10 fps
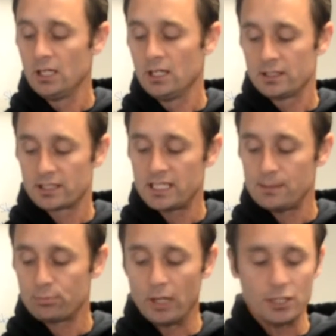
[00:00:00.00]
to keep
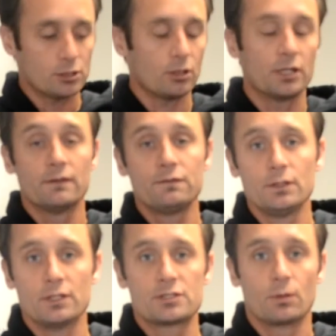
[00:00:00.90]
pressure on the
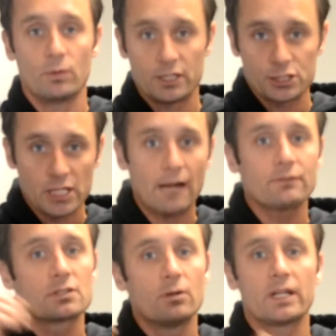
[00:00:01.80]
fluid, so when the shaft is
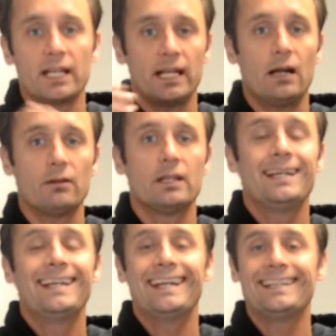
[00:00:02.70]
going in and out,
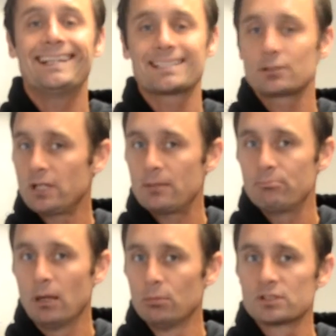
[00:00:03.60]
it doesn't create
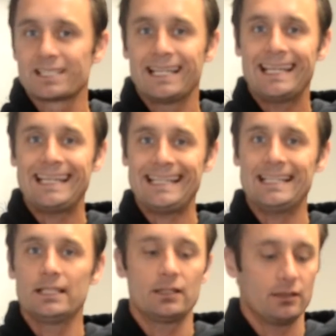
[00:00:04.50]
bubbles
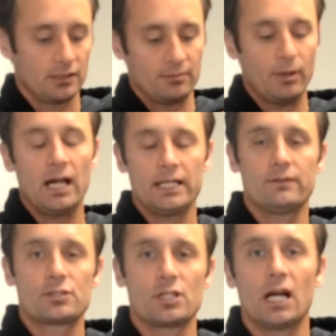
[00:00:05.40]
in the body of the
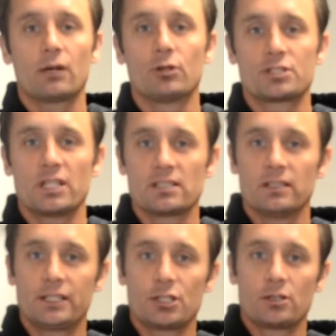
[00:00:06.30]
shock, which doesn't
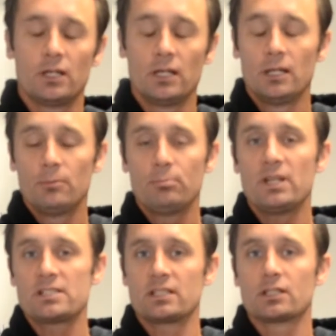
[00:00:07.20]
let the
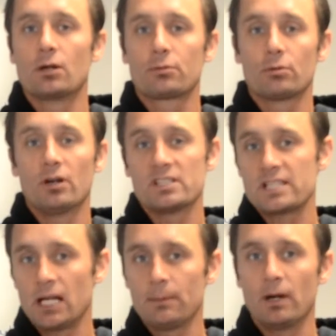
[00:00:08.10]
piston go through all these
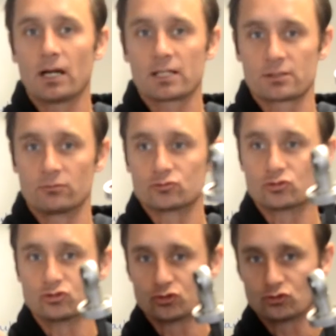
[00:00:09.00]
air pockets.
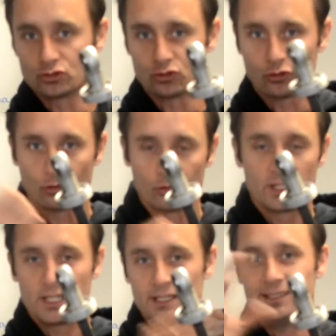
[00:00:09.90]

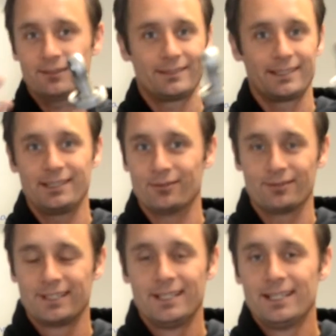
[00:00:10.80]
And you don't
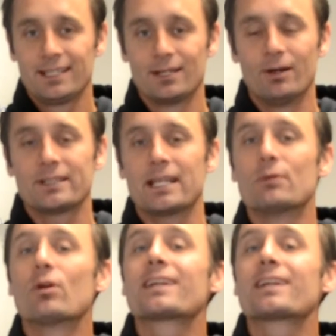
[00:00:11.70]
want that. You want it